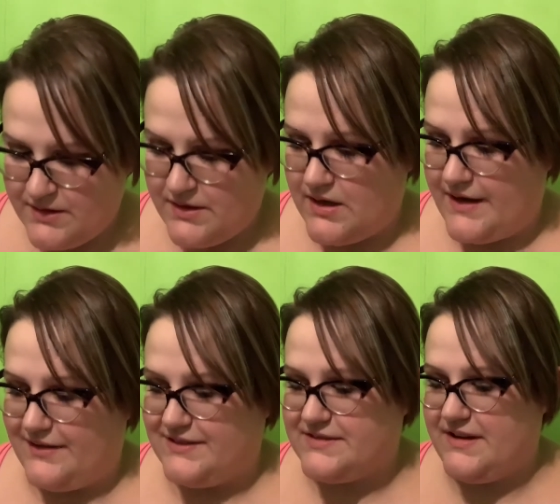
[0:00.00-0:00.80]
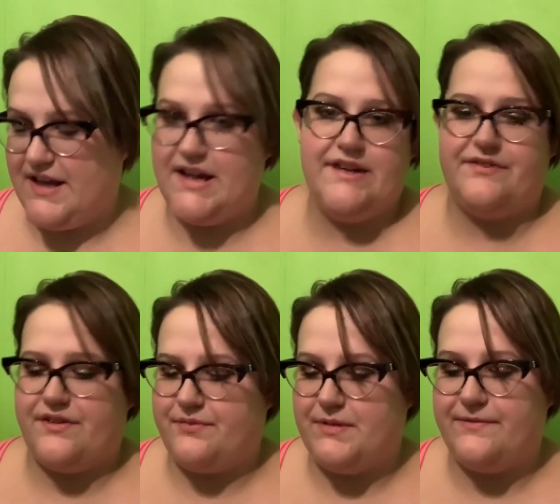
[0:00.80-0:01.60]
I also have
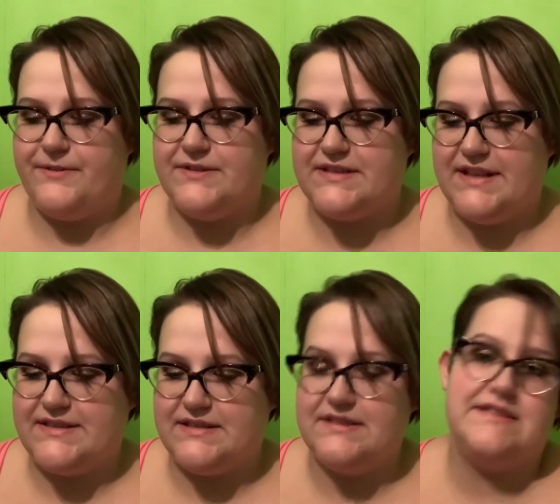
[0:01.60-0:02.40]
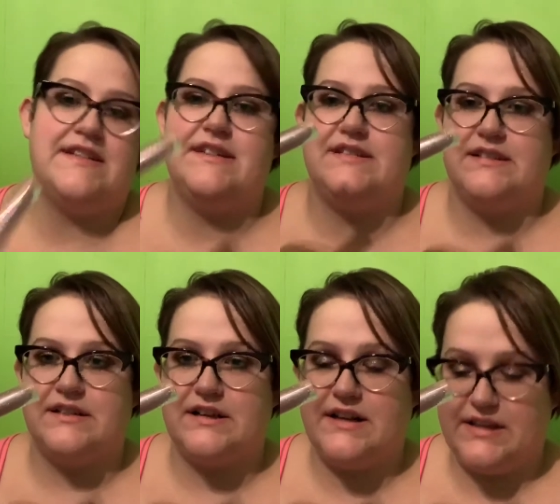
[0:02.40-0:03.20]
3 full sizes in
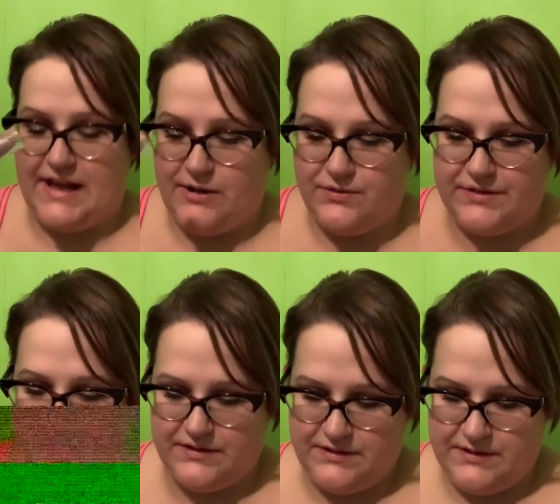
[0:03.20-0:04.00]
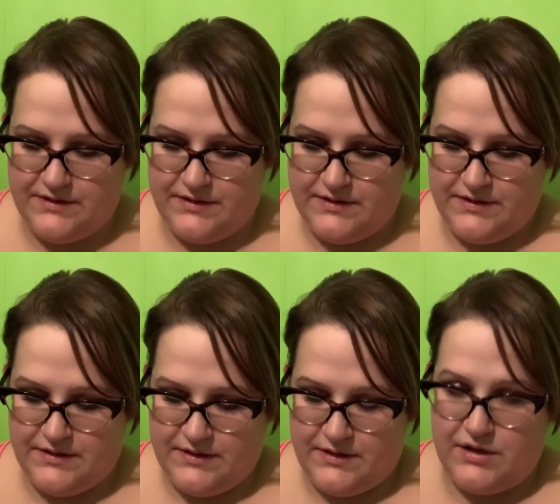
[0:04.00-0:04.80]
Clout,
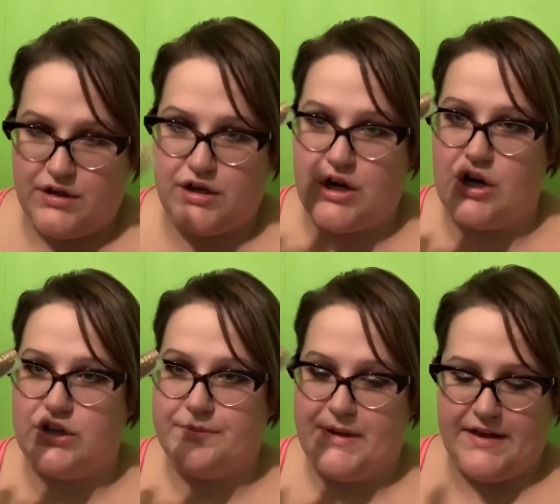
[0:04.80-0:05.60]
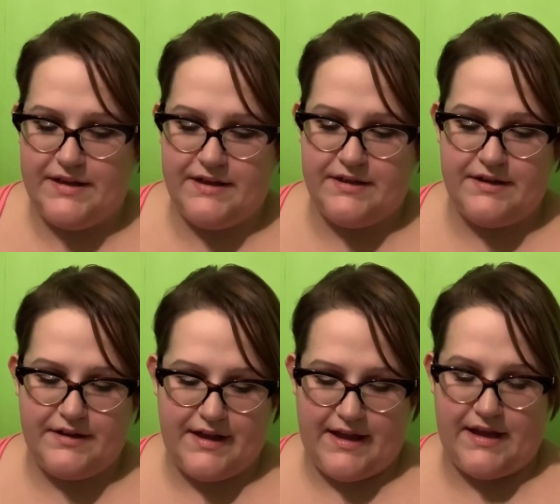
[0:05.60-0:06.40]
Karma,
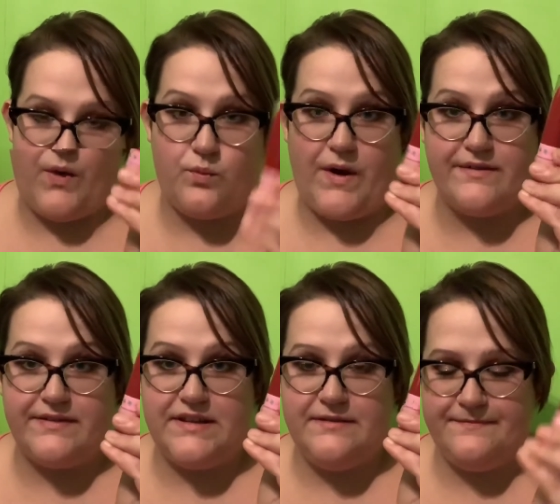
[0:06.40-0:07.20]
and Wifey.